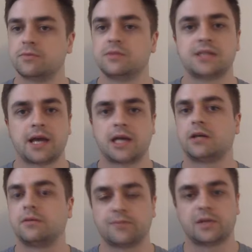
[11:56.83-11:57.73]

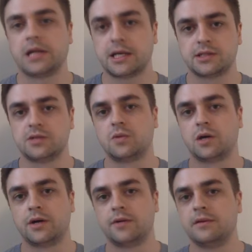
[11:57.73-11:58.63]
saying lesson
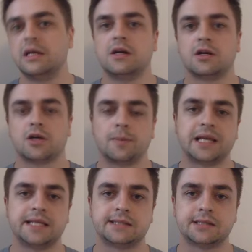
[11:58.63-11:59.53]
1
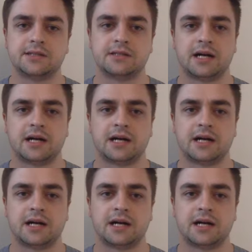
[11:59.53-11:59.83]
completed.